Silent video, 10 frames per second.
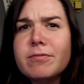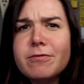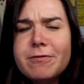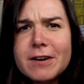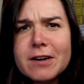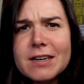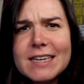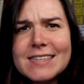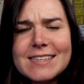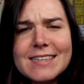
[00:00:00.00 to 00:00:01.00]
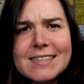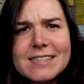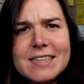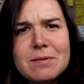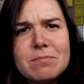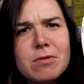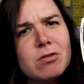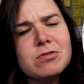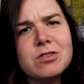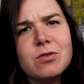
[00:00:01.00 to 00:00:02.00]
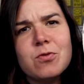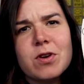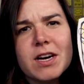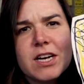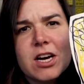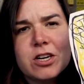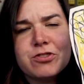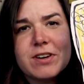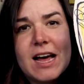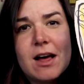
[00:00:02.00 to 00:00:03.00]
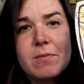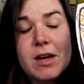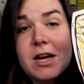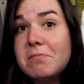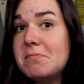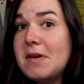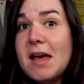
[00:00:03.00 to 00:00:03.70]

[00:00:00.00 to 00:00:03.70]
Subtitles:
Fearless is the most awarded country album